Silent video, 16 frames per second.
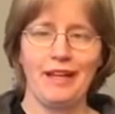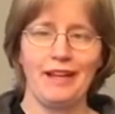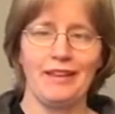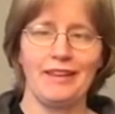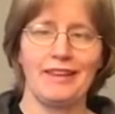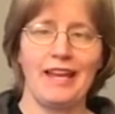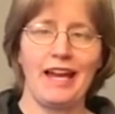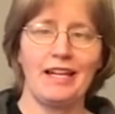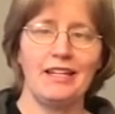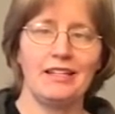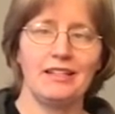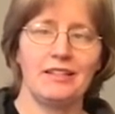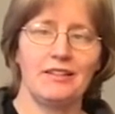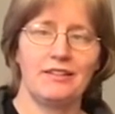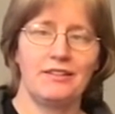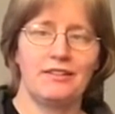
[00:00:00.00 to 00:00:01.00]
That
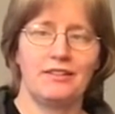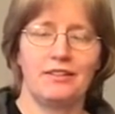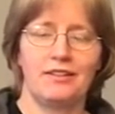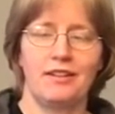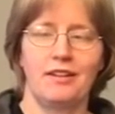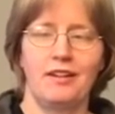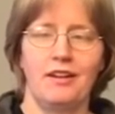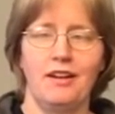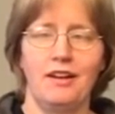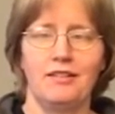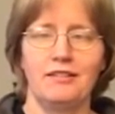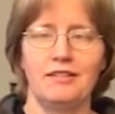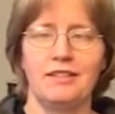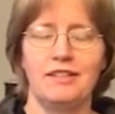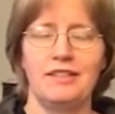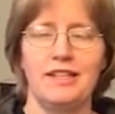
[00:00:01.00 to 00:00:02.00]
is
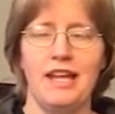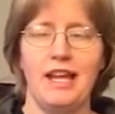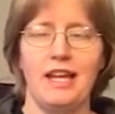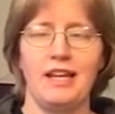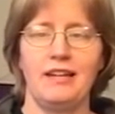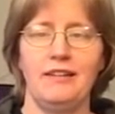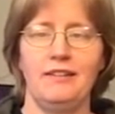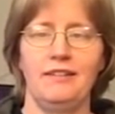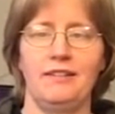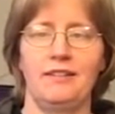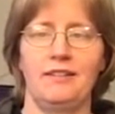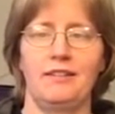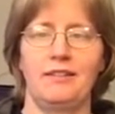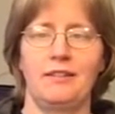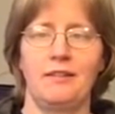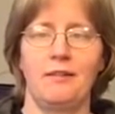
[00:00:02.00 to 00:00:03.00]

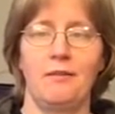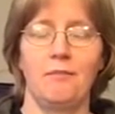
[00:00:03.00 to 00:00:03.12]
today's